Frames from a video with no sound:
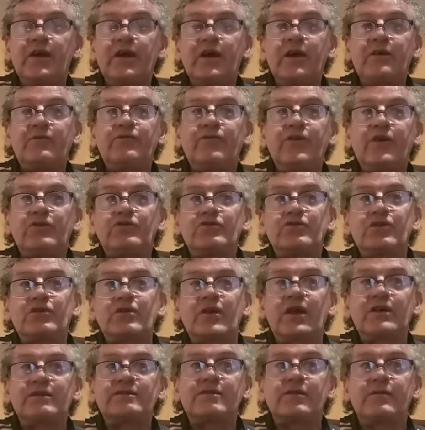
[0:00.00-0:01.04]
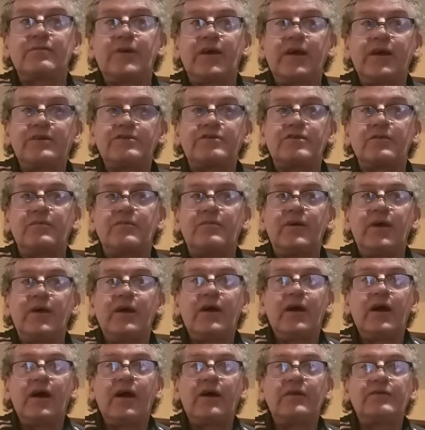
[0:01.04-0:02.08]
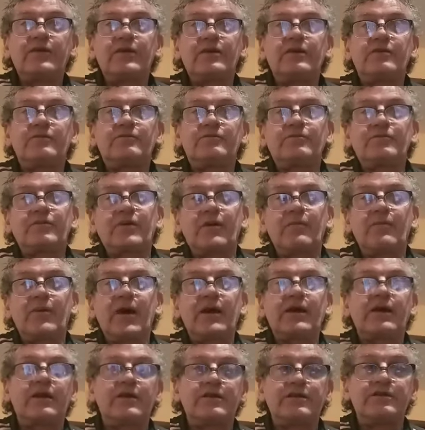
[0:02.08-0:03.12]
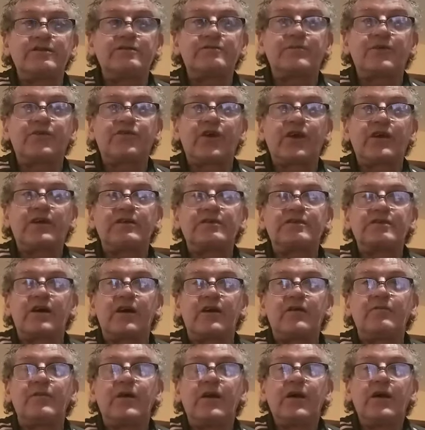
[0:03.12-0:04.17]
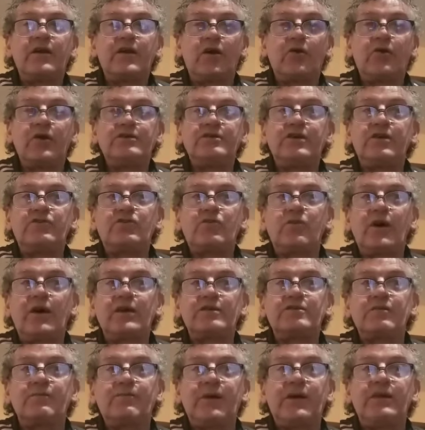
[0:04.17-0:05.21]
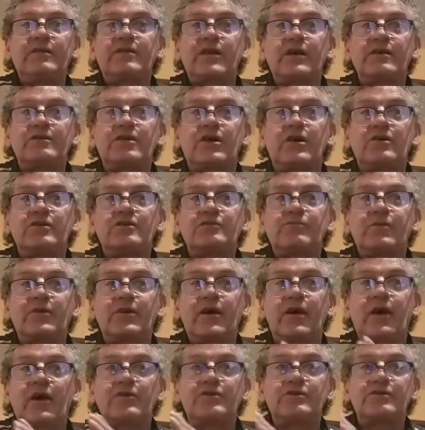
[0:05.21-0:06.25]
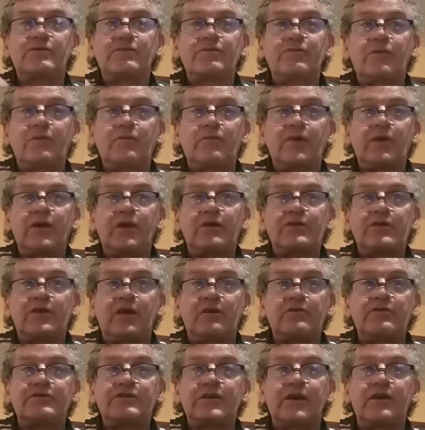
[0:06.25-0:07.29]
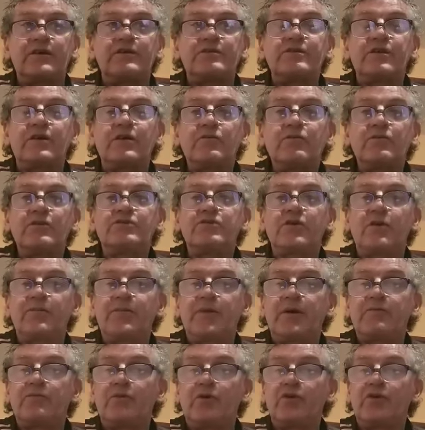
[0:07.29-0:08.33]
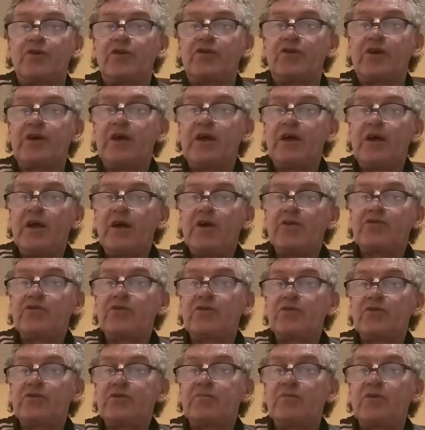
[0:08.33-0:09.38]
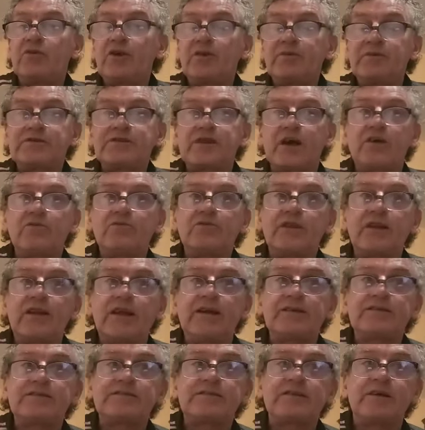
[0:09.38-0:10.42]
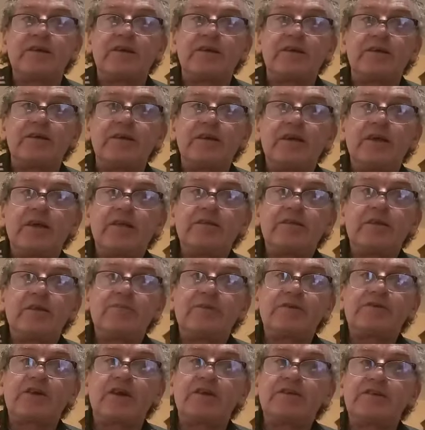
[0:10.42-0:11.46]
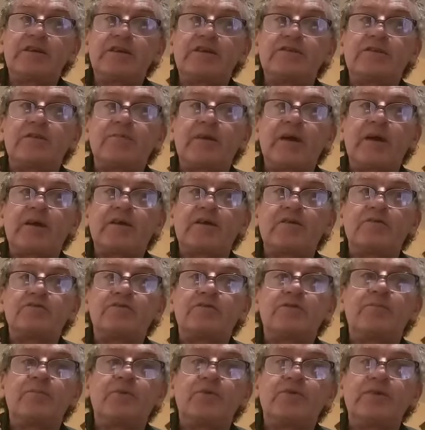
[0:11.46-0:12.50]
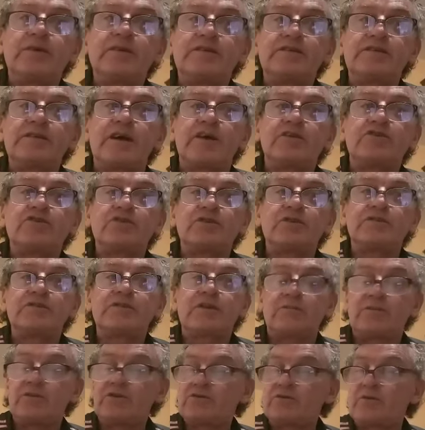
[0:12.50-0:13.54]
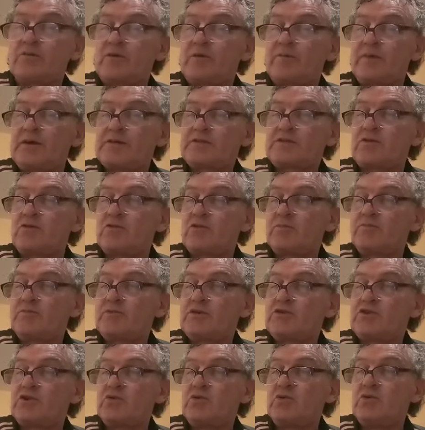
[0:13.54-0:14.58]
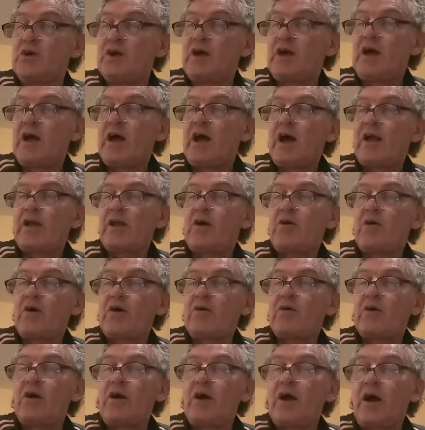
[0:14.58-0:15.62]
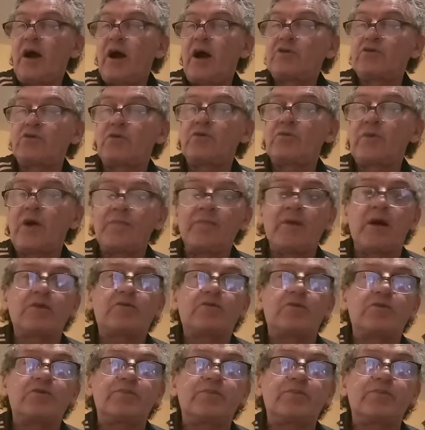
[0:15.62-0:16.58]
it veered across him, hit him, and then it came back and it hit him a second time. Now, he did go on to beat that horse, but a horse way on the outside went up and won it. So the money was down the last day. They'll be trying to get it back out of the bookies, Satchels. I wish them the best, I hope they do. Now, I'm not going